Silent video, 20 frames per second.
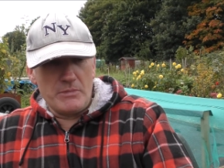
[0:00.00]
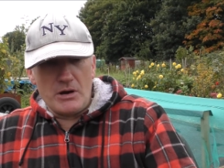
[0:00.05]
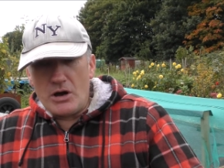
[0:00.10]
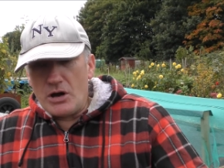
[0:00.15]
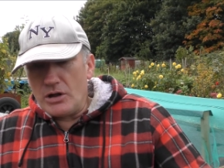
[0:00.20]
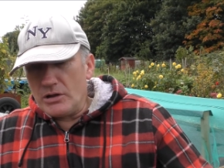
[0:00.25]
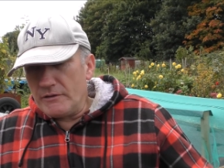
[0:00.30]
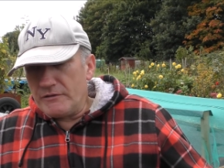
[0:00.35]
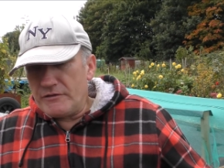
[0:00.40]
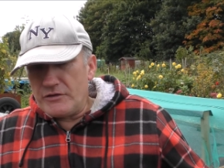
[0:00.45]

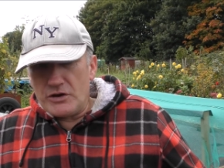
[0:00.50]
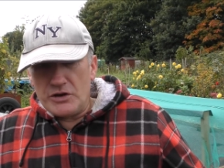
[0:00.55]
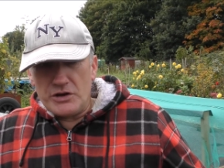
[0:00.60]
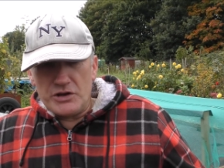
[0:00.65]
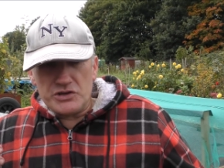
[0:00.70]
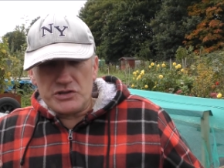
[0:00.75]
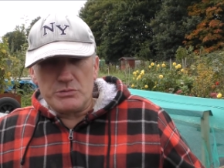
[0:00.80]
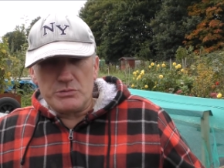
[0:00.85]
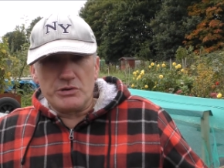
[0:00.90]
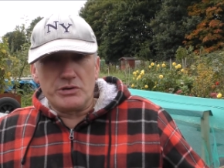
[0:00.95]
All the
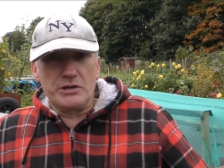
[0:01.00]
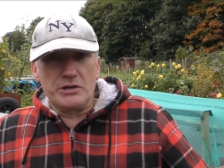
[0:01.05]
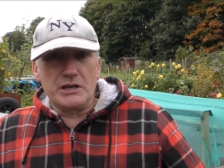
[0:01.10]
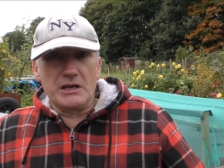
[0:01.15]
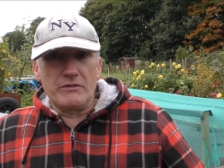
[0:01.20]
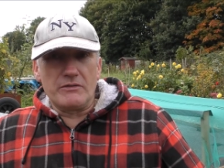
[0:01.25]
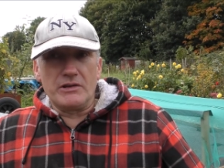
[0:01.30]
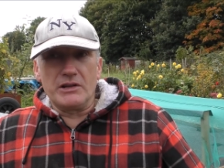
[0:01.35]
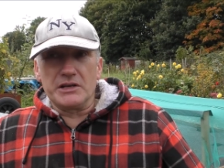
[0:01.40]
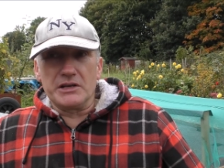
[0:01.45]
furniture we're going to
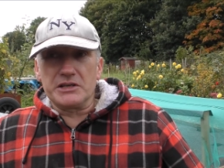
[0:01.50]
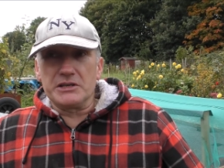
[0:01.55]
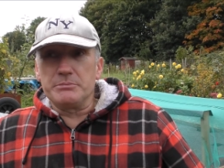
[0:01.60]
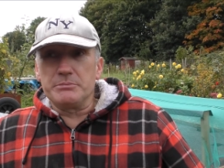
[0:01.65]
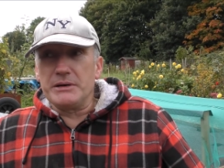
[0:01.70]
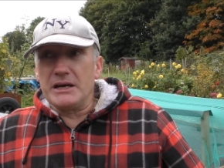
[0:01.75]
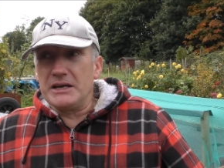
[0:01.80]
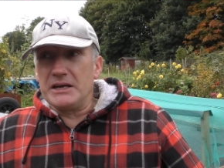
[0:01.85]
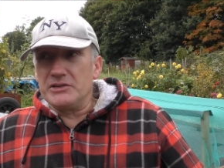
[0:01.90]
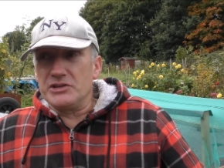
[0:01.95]
give a lick
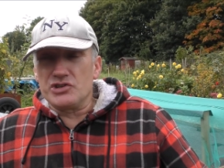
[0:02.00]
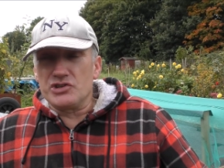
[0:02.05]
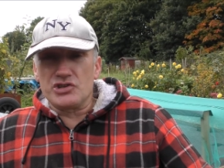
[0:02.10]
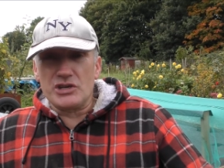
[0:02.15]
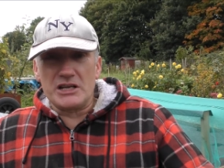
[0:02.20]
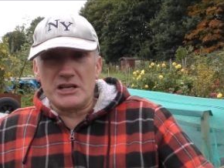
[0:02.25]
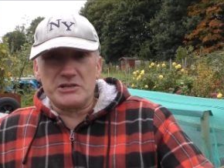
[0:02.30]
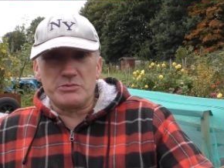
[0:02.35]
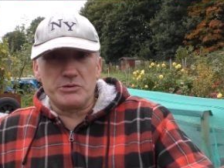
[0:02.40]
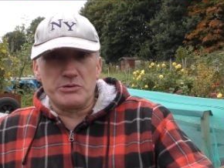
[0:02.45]
of paint. The
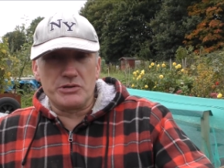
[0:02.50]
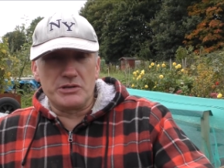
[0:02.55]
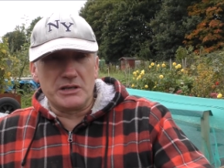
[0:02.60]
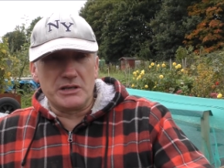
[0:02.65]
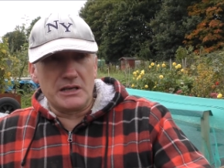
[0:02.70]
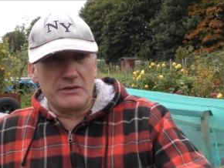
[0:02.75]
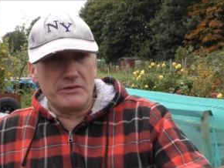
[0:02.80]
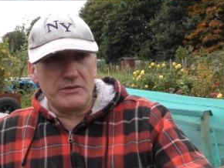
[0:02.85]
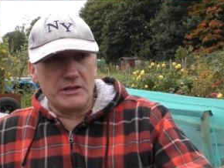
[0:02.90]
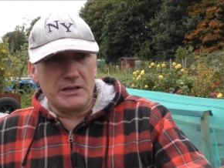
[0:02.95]
sheds we're going
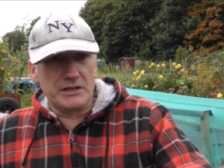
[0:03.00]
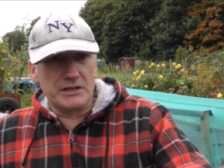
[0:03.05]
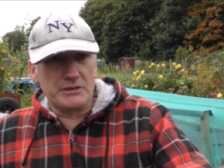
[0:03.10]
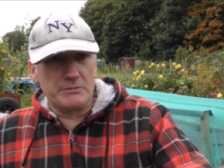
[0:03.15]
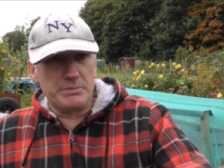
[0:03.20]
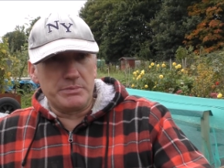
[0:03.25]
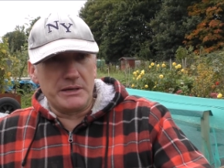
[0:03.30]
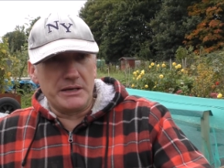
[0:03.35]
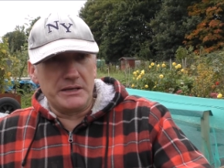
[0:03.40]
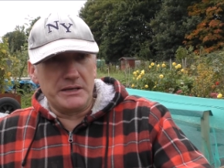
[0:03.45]
to give a lick
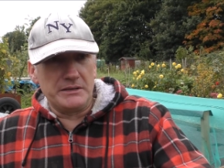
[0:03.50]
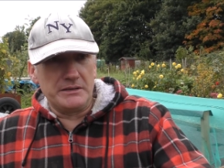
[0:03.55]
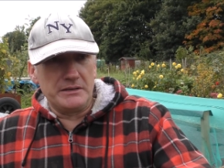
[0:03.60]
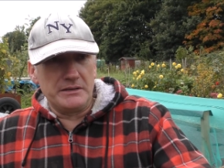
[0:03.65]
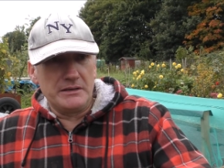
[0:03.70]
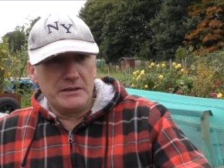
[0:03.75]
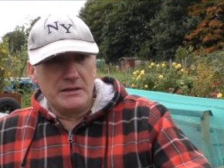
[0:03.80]
of paint.